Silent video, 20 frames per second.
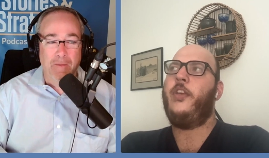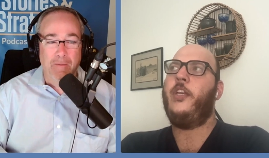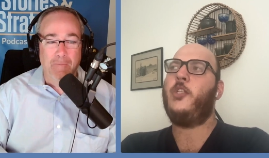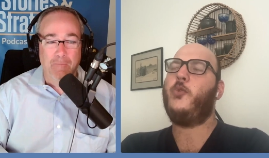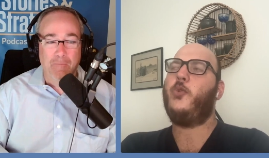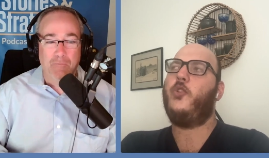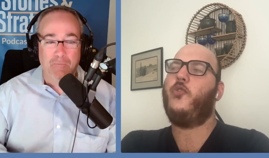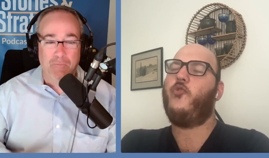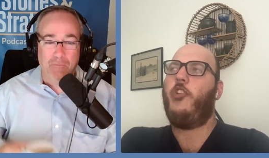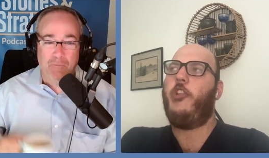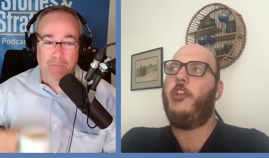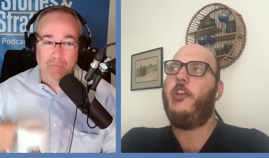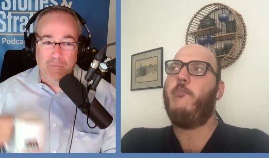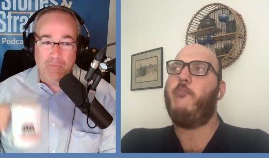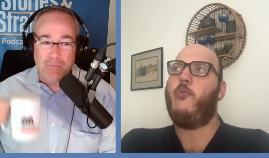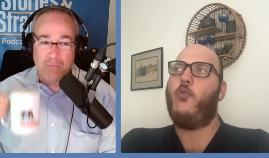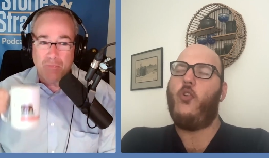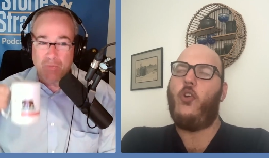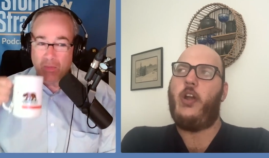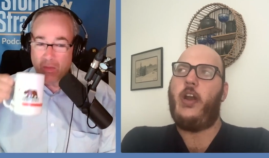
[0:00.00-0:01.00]
Speaker 1: this was
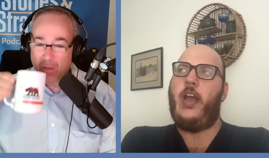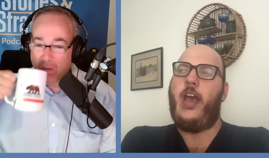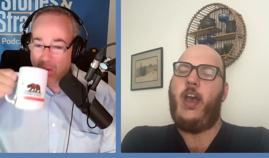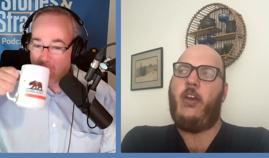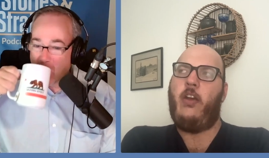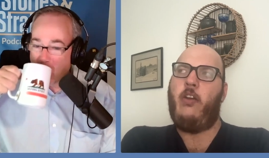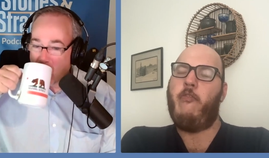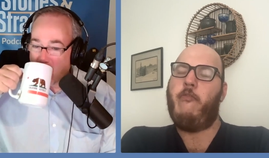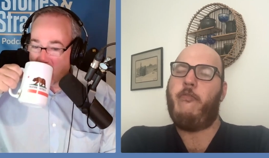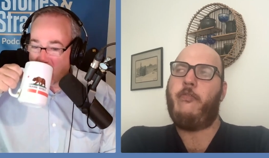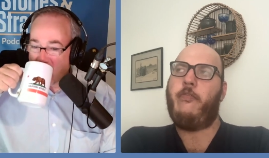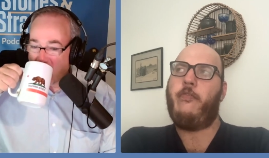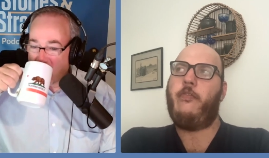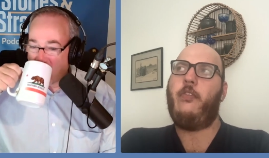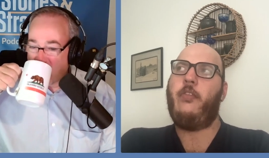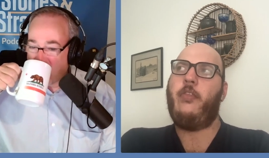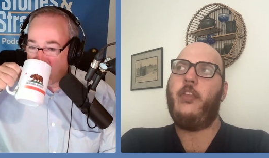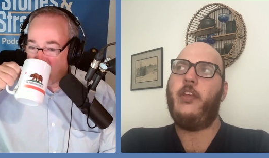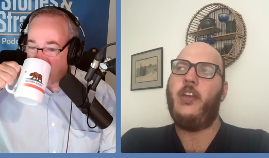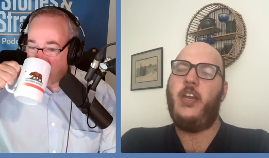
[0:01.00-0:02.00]
really born out of
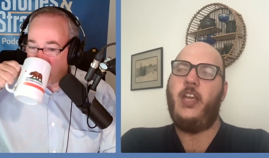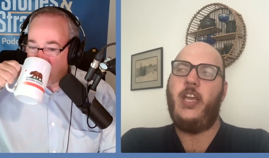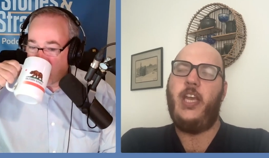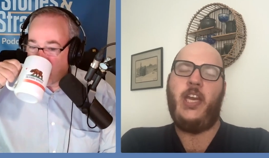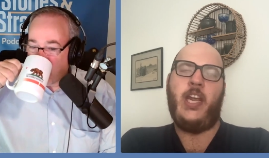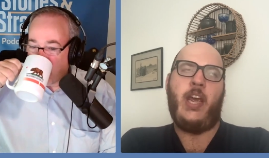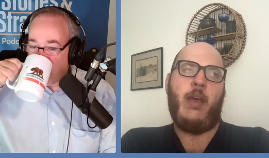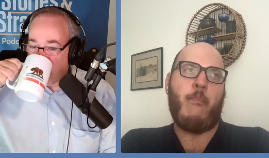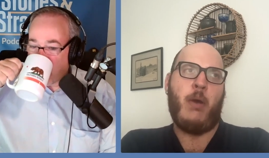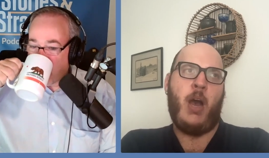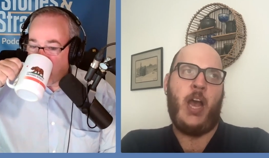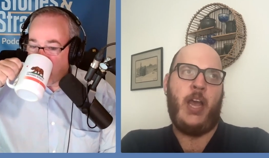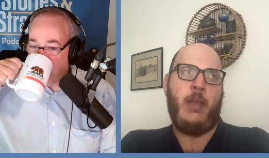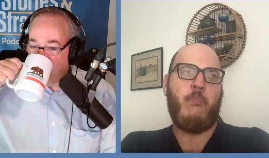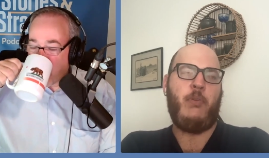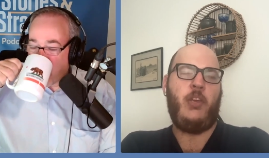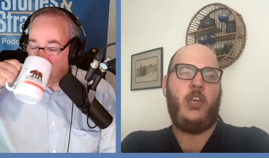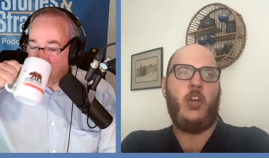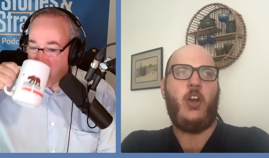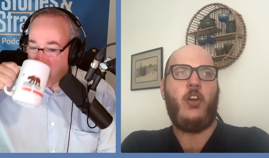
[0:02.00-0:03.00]
the need at
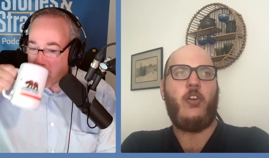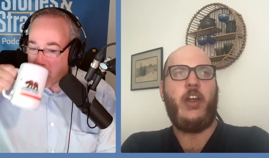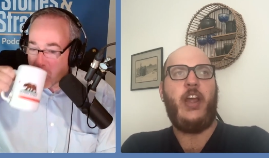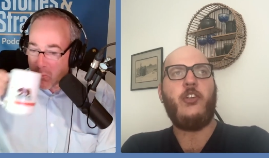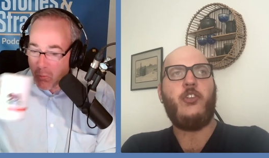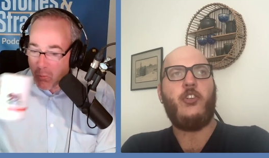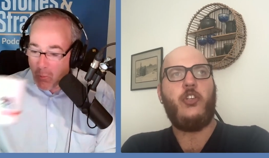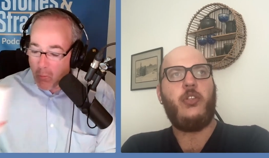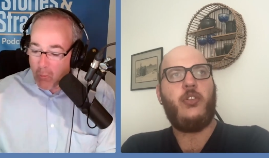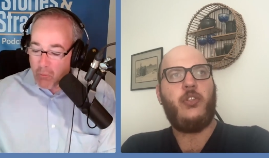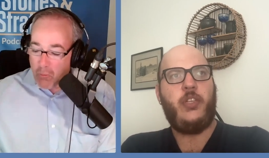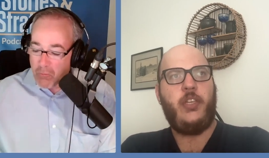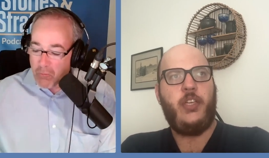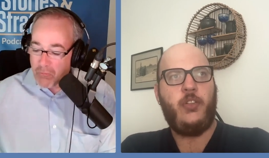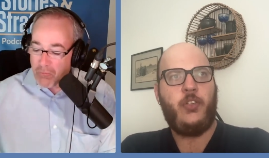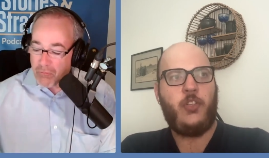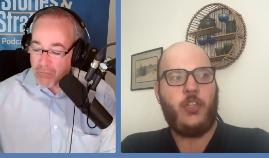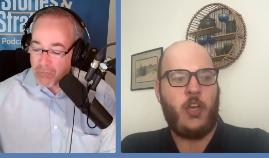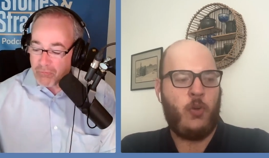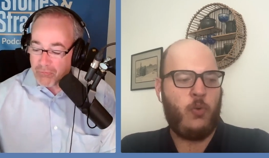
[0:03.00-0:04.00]
my PR
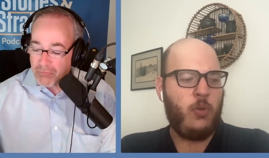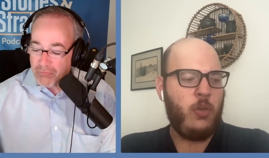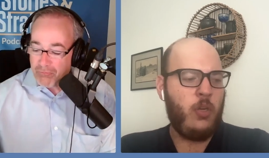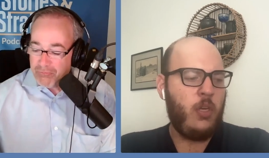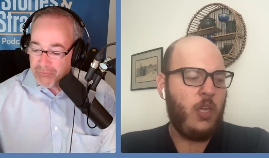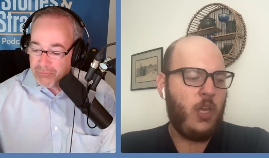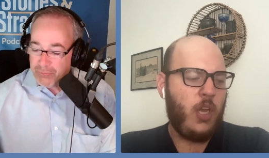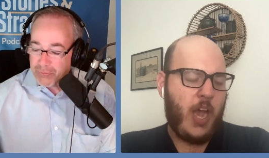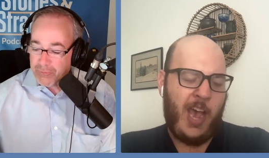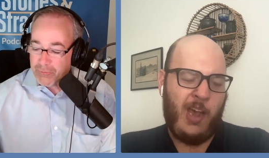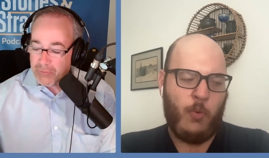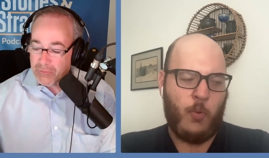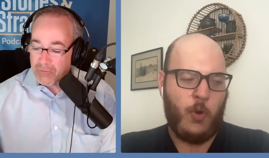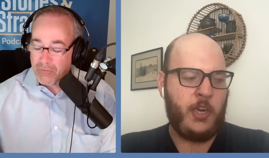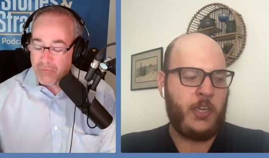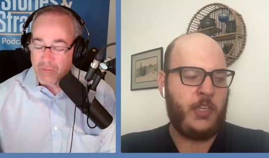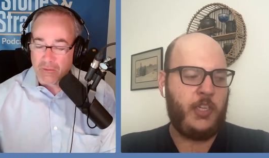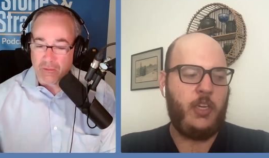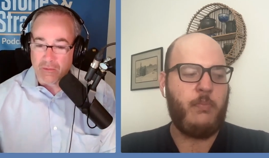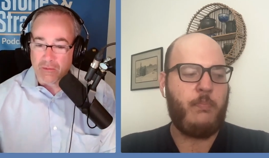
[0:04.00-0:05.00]
agency. So I
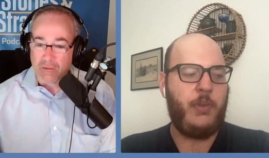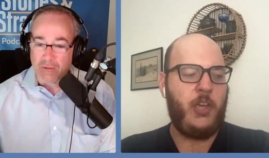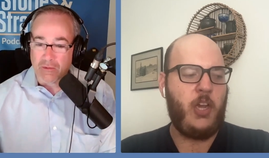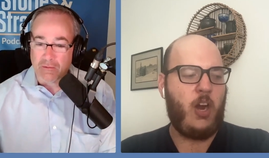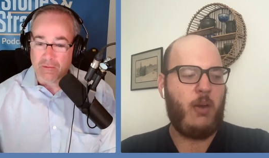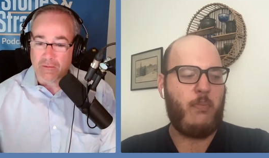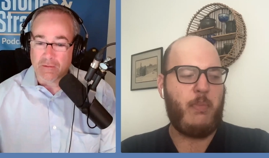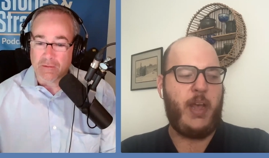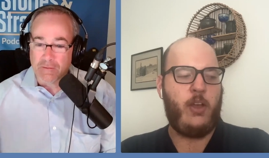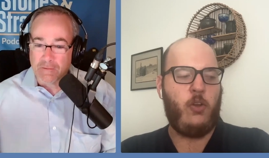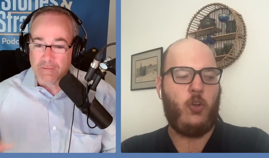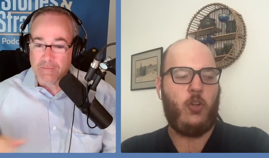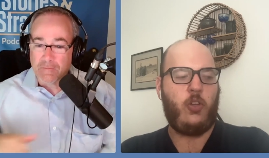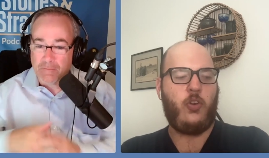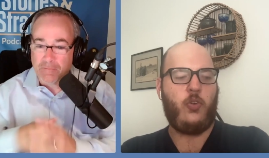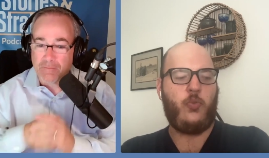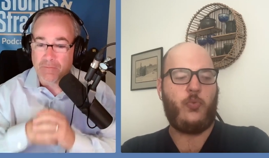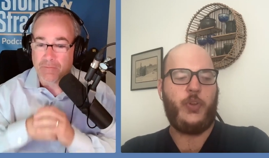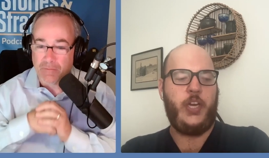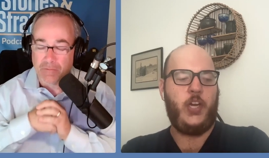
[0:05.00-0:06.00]
worked in PR my
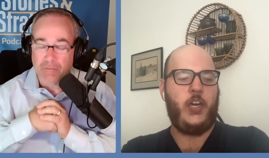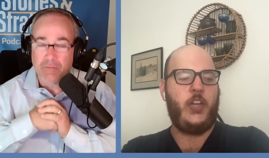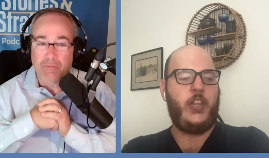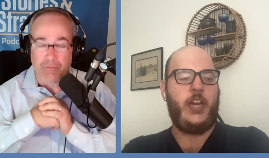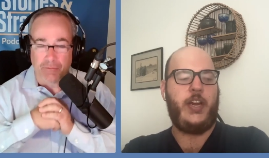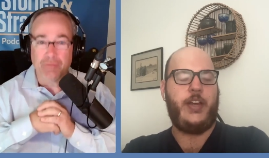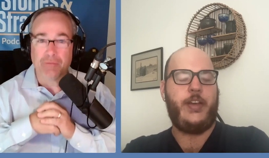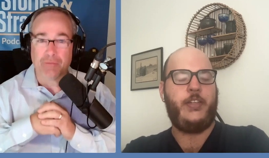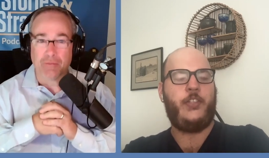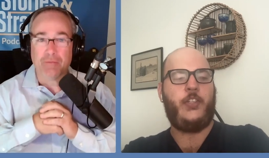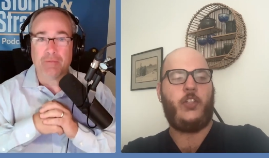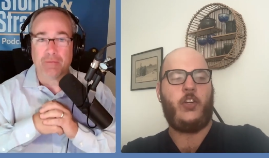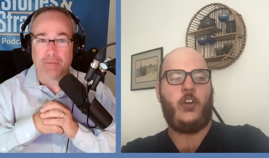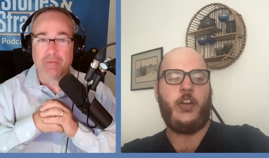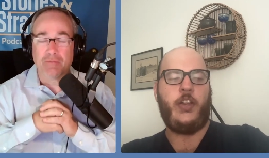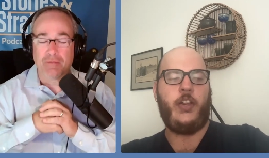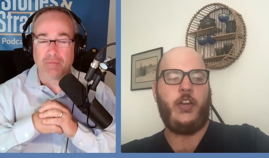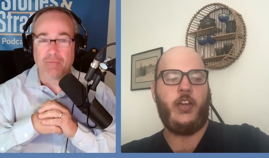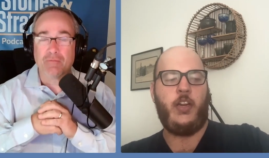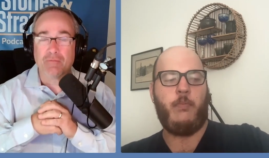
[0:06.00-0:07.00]
whole career. Then I
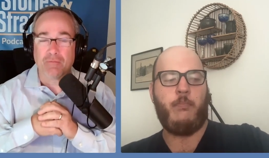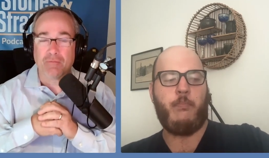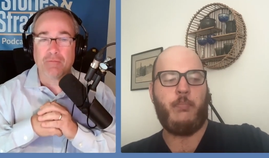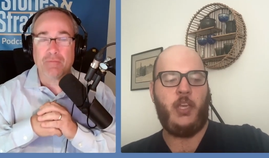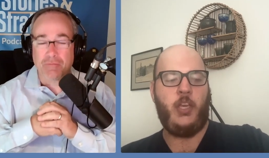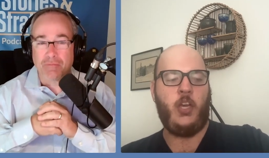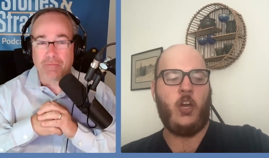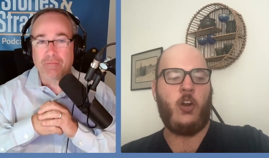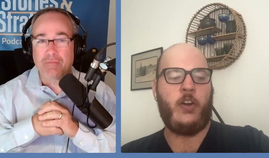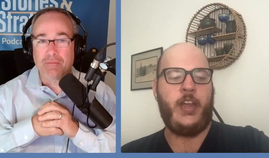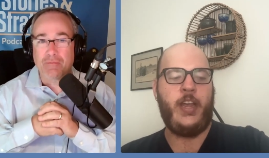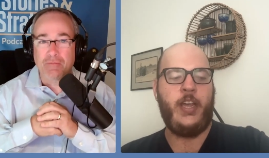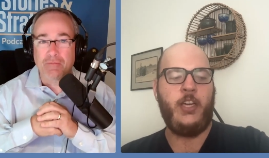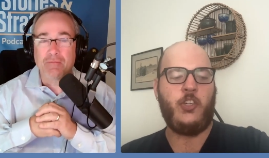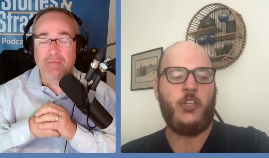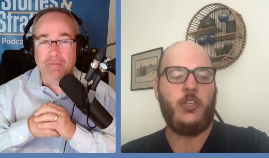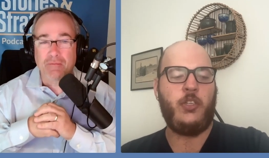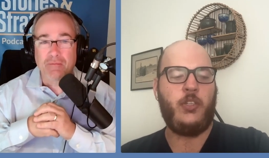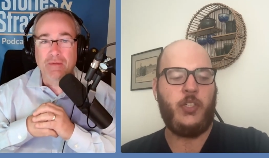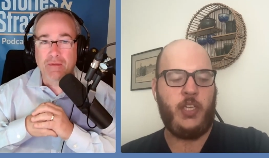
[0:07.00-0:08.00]
started a PR
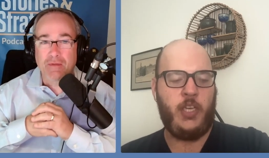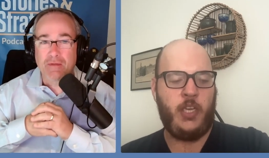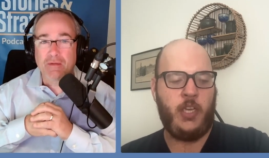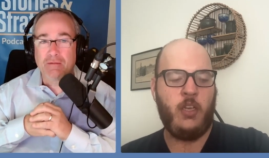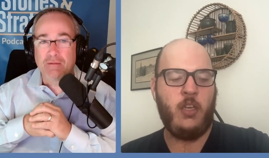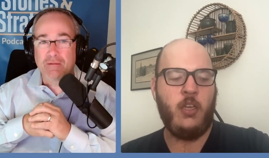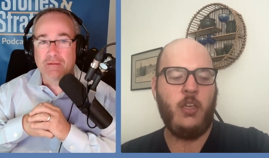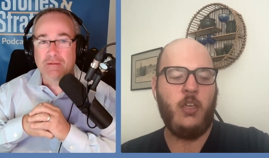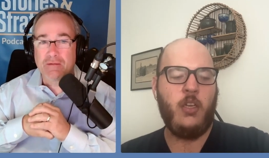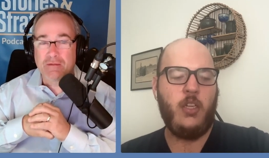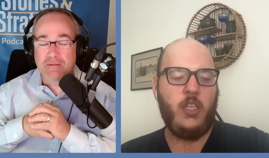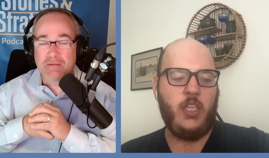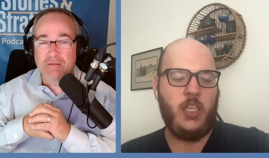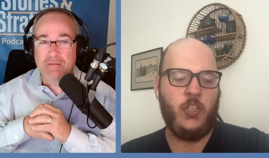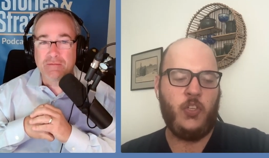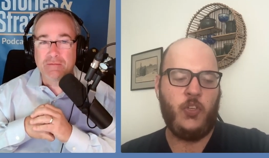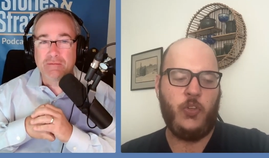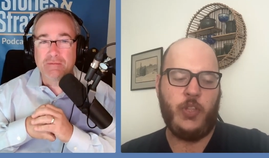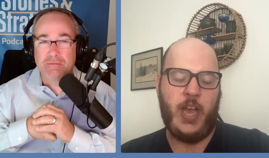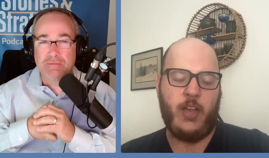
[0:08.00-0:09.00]
agency
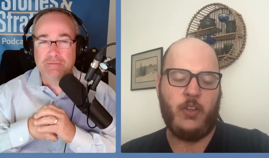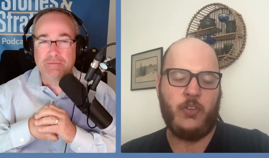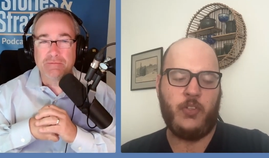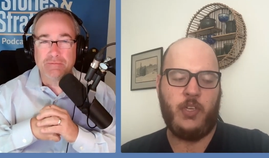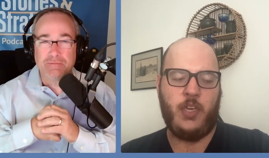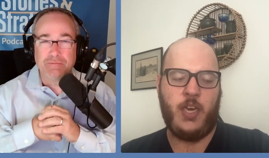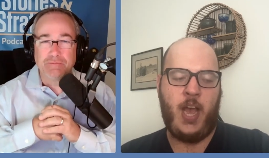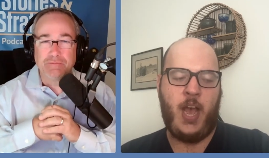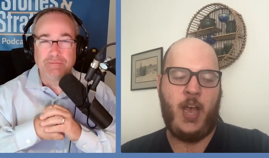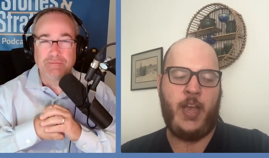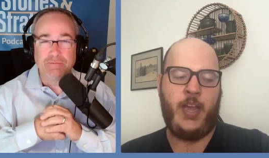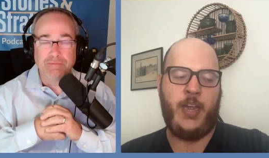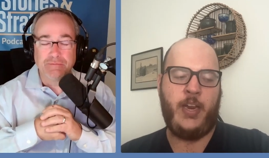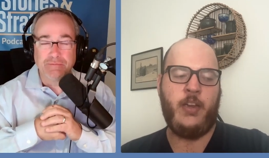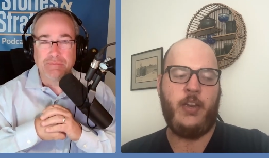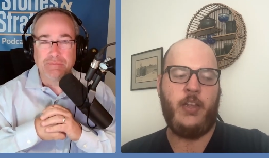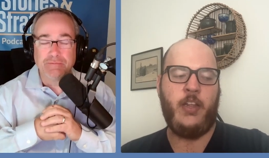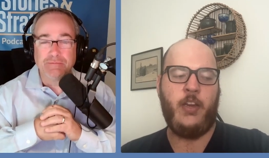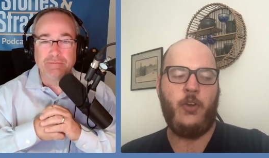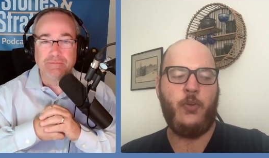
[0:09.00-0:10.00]
in
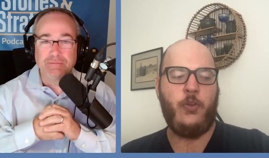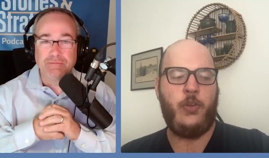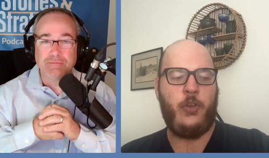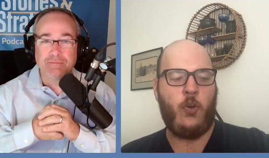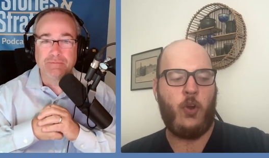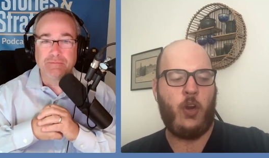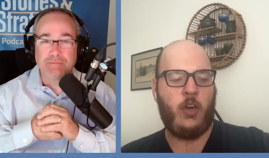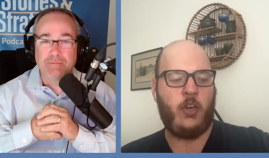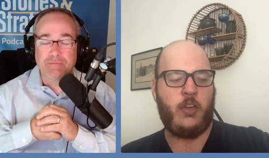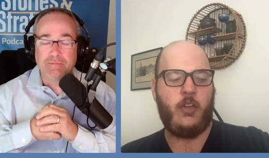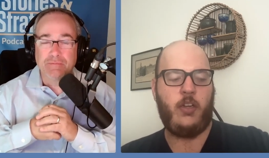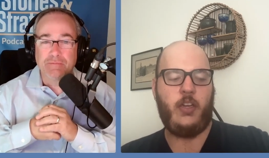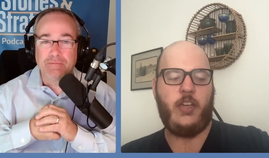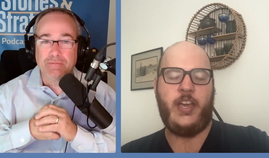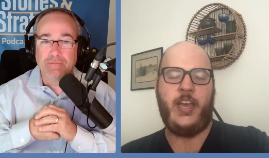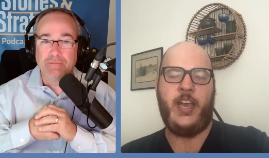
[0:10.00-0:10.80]
2009 in New York.